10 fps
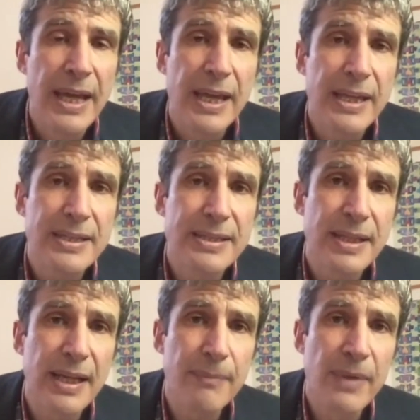It
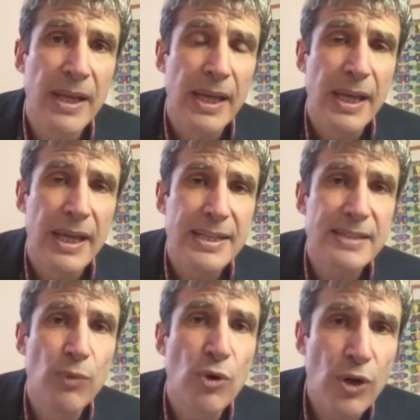um, it
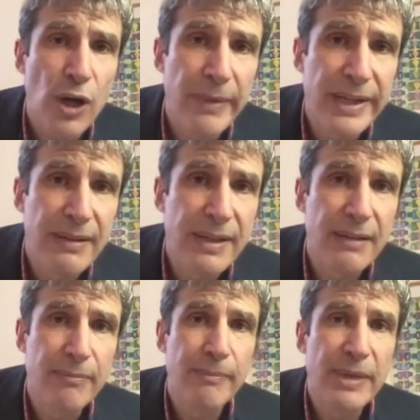is more common in,
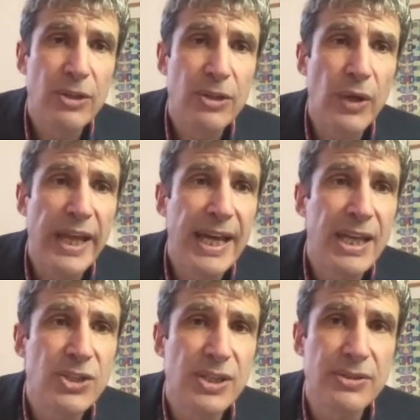in middle
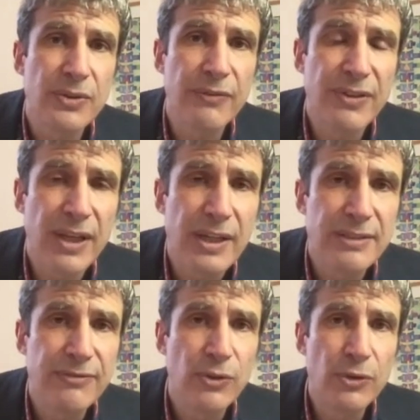age, in sort of
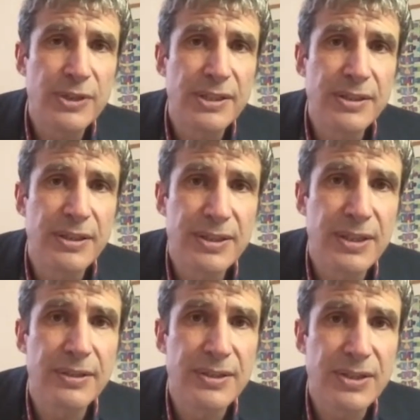30, 40 to,
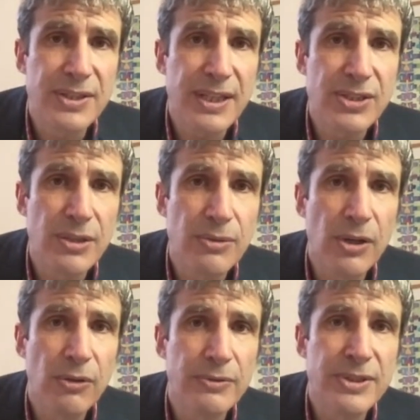to, to 60 year
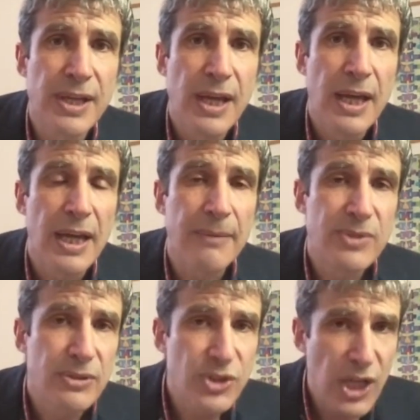olds. Uh,
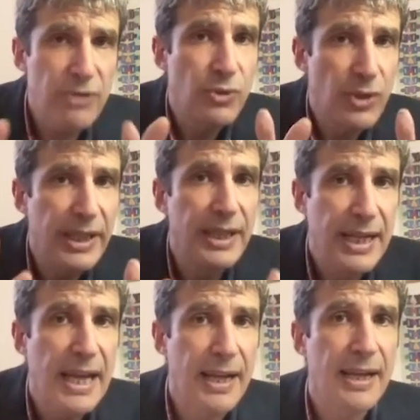so generally in
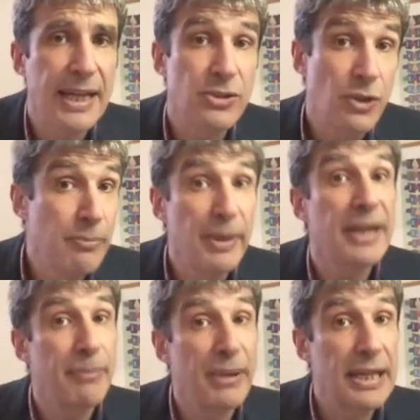that age group,
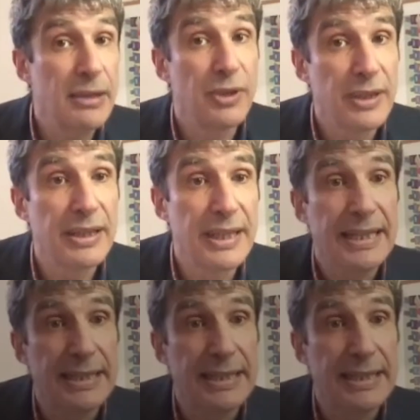but but anyone can get